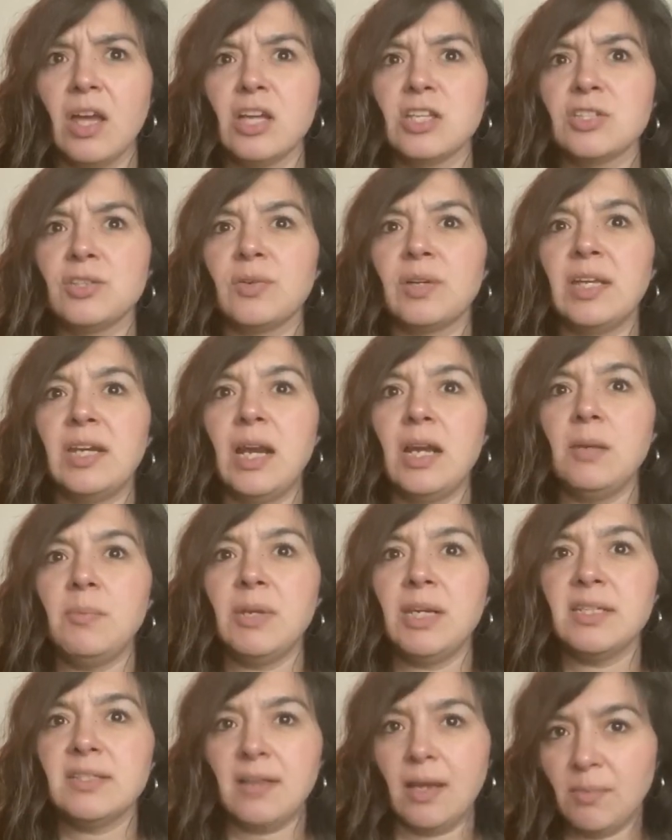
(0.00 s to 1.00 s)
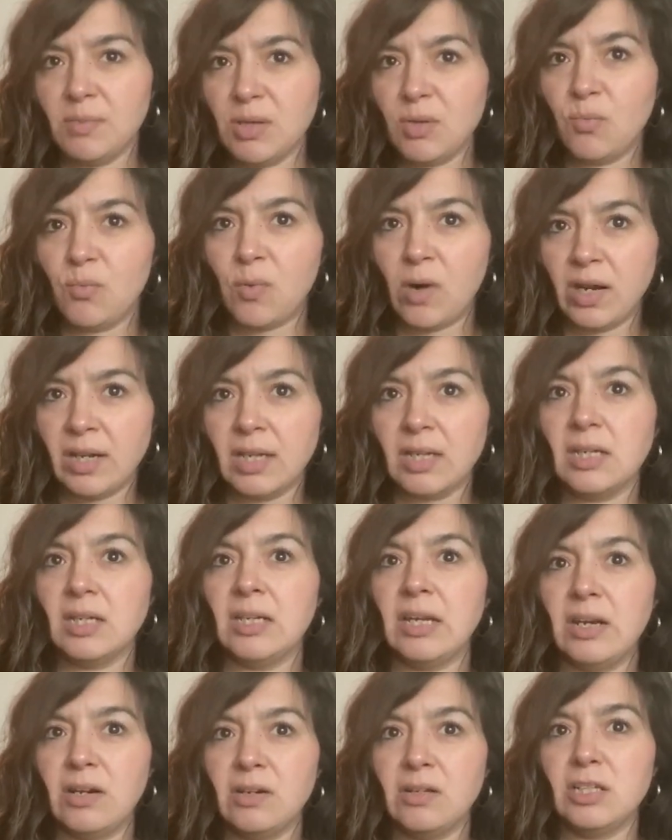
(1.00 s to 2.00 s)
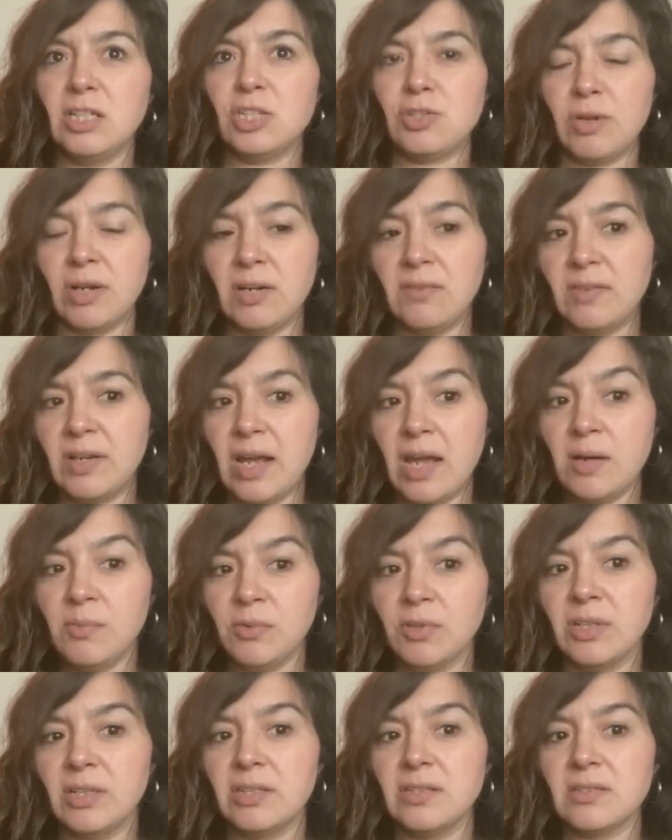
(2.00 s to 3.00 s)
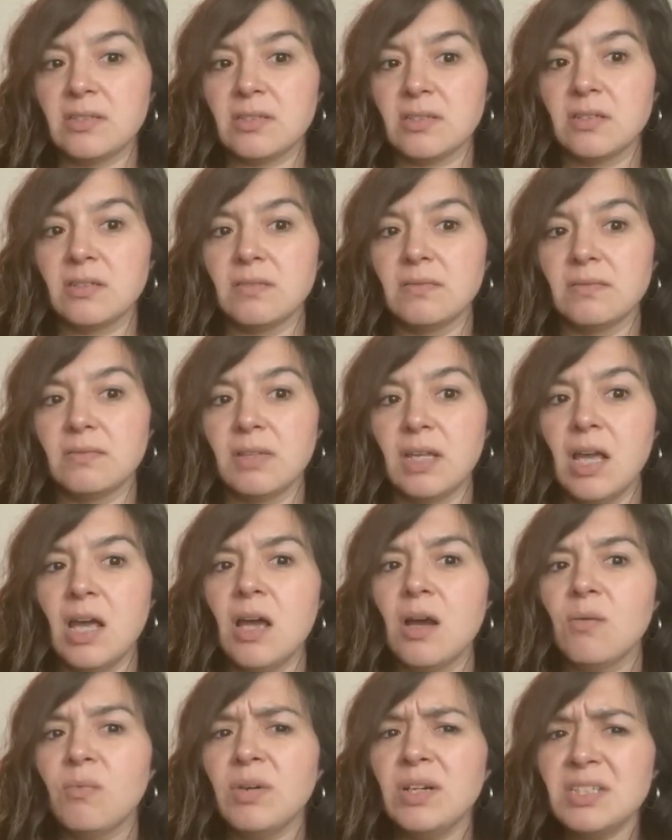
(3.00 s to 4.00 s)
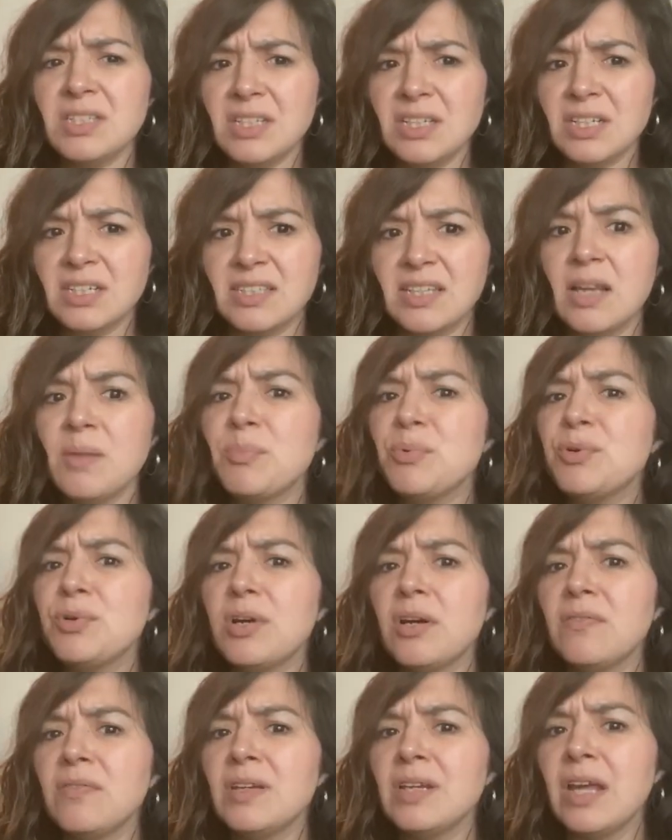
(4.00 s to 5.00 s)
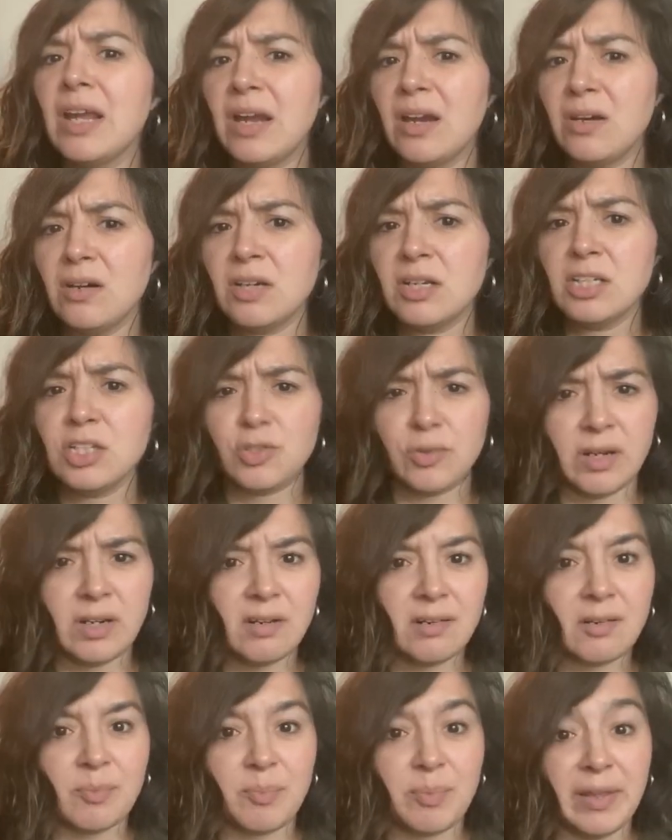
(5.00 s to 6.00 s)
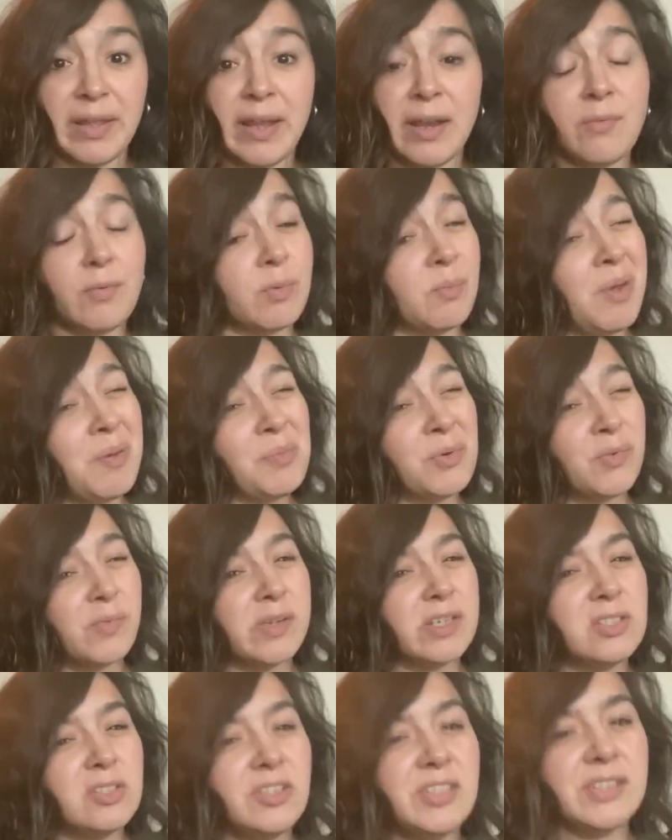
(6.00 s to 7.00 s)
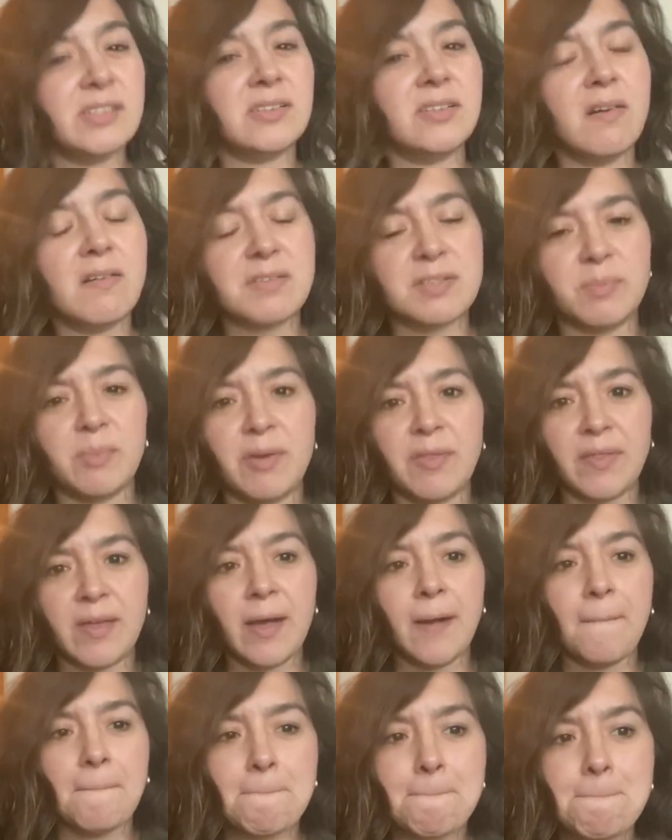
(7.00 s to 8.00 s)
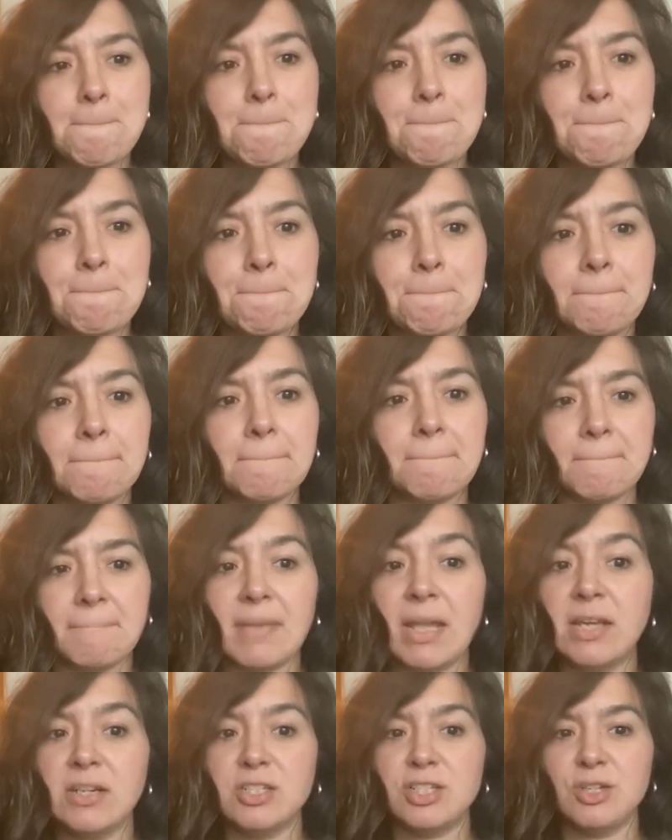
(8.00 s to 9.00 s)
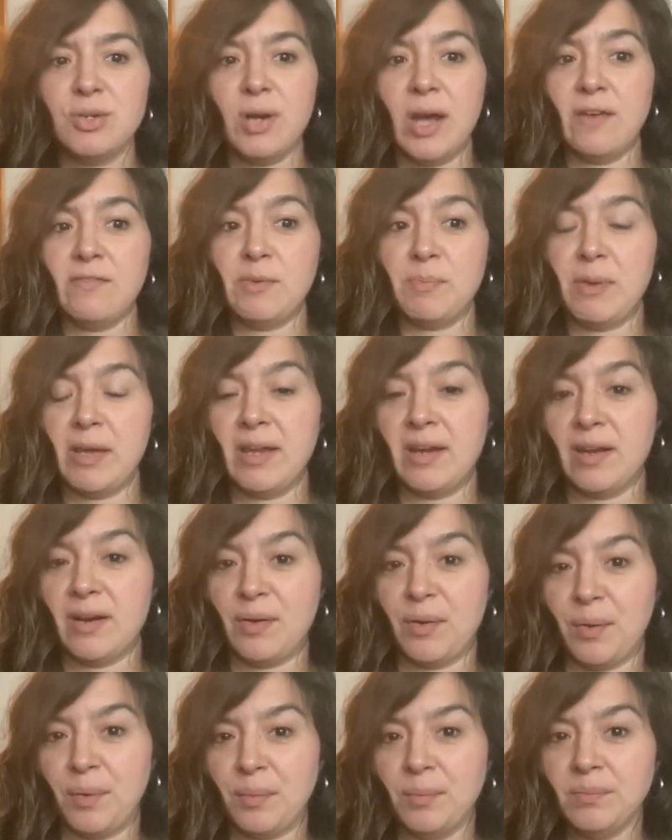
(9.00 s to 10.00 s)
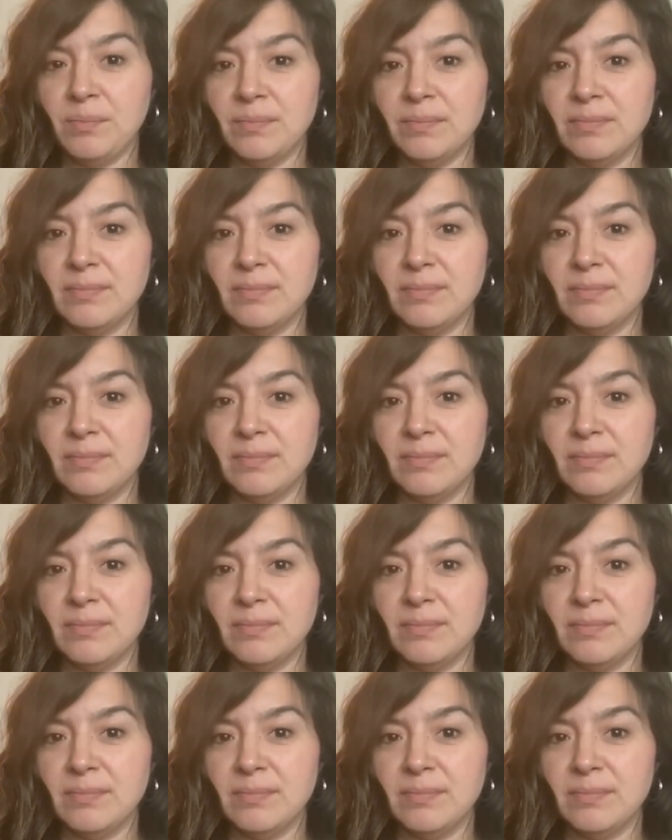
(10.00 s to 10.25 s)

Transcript: So can anybody tell me what an inherited trait of an animal is? What is an example of an inherited trait on a plant? Remember, we just talked about that. Do you have a pet at home?